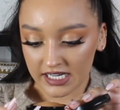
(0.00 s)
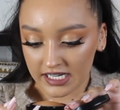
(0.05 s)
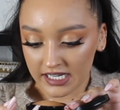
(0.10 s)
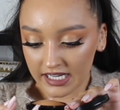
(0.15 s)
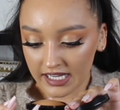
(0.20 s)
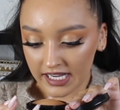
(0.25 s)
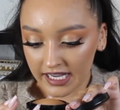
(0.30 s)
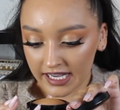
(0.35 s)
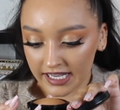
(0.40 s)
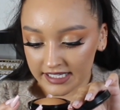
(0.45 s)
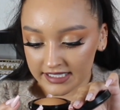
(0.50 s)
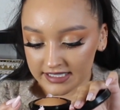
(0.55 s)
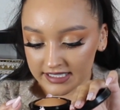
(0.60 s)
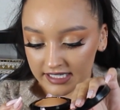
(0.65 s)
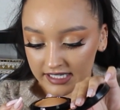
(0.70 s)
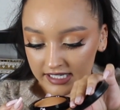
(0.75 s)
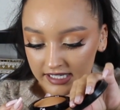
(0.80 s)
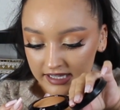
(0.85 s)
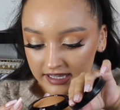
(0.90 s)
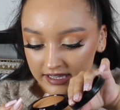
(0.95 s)
and it has
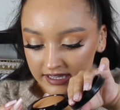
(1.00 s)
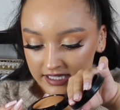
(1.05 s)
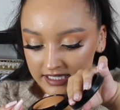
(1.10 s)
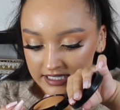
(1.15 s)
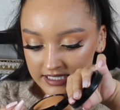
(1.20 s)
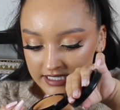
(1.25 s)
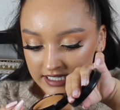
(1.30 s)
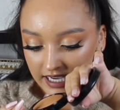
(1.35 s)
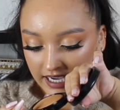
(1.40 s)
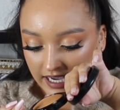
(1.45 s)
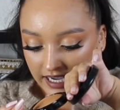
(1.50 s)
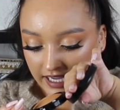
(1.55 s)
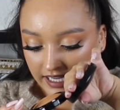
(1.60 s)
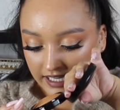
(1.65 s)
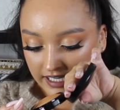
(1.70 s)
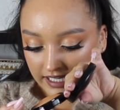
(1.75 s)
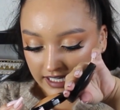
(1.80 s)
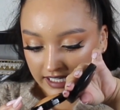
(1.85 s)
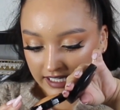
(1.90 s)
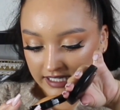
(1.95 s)
like the
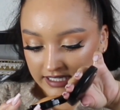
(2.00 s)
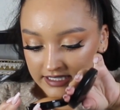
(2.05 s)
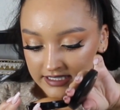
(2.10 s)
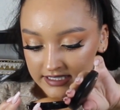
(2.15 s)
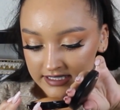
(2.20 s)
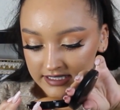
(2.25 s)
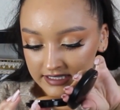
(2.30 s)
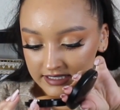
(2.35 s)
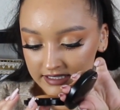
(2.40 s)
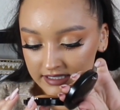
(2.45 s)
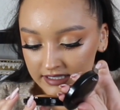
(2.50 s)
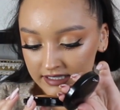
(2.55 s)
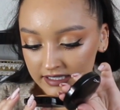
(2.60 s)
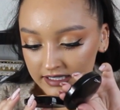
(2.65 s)
tiniest